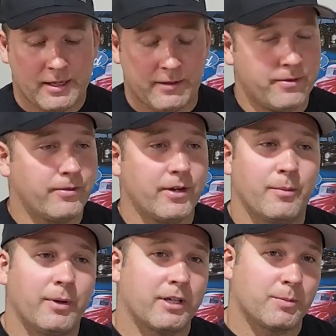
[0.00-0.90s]
if you've
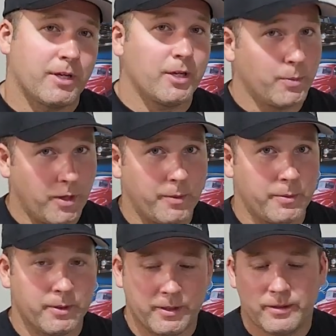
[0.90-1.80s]
got bug spray, you're
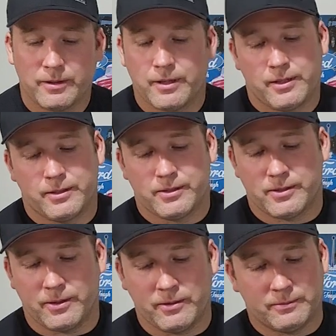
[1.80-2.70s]
popular.
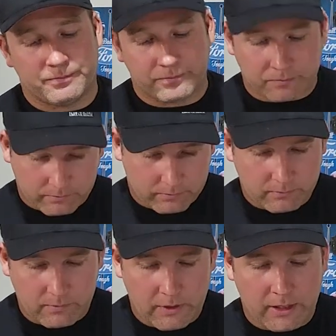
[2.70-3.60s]
So
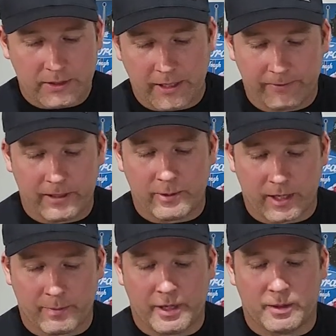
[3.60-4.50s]
definitely
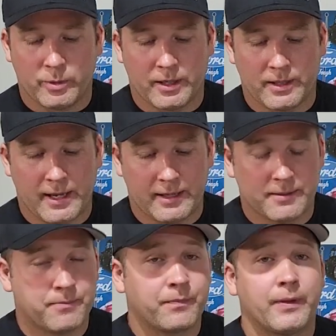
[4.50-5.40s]
recommend bringing that.
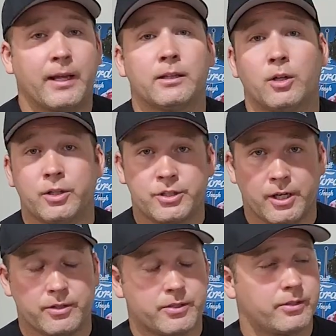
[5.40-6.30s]
And lawn
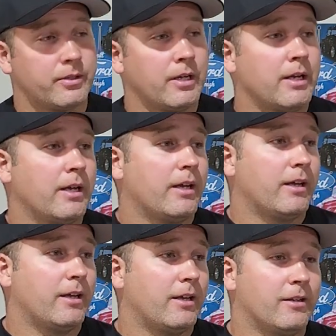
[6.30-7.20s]
chairs.
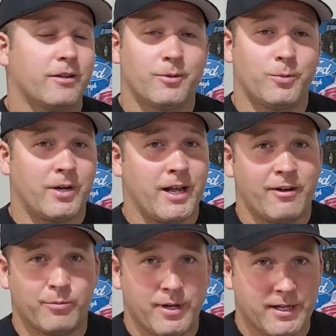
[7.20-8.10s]
You're going to want to
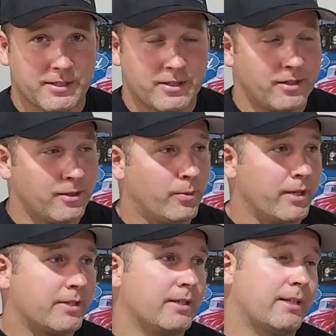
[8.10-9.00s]
have breaks. You're going to
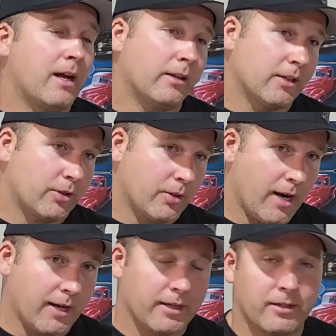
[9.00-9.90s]
want to sit down at the
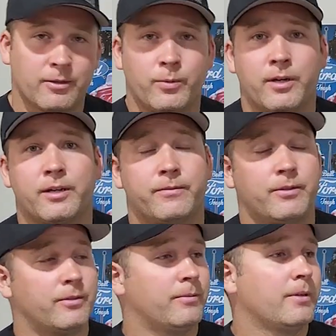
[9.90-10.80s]
track. You're going to want to, if
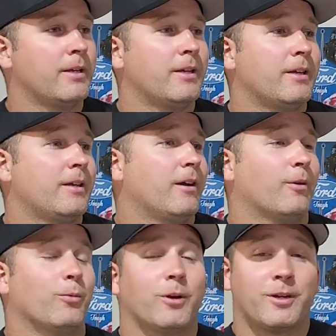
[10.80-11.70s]
you
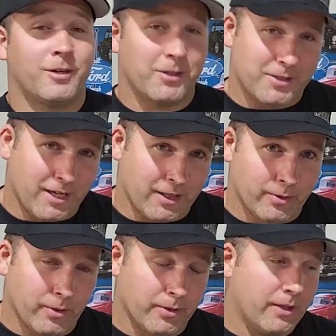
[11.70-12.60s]
are working on the side of the
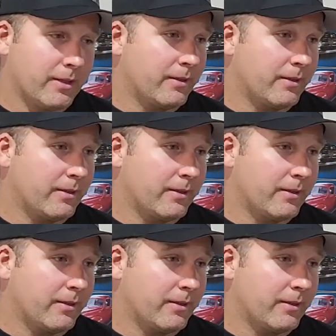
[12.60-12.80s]
road,